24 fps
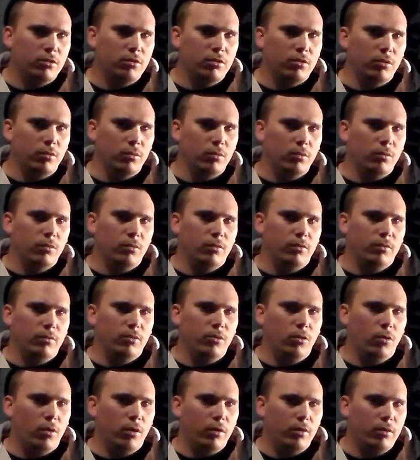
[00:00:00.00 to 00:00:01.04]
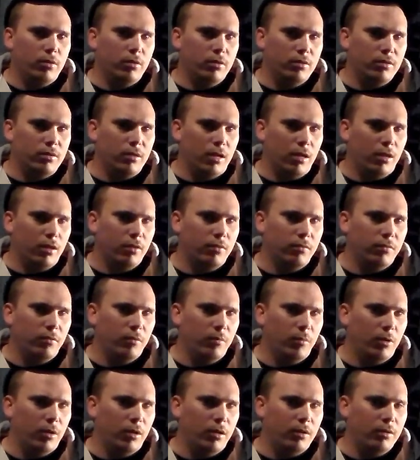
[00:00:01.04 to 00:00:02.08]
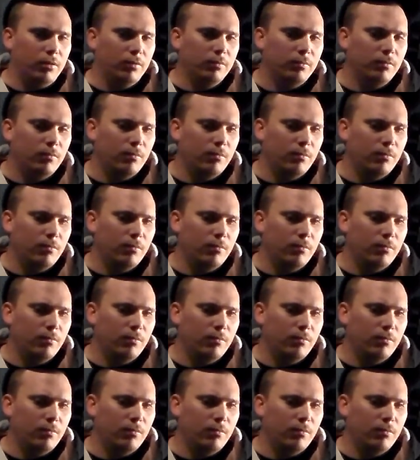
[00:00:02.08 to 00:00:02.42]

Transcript: to north to south Vermont.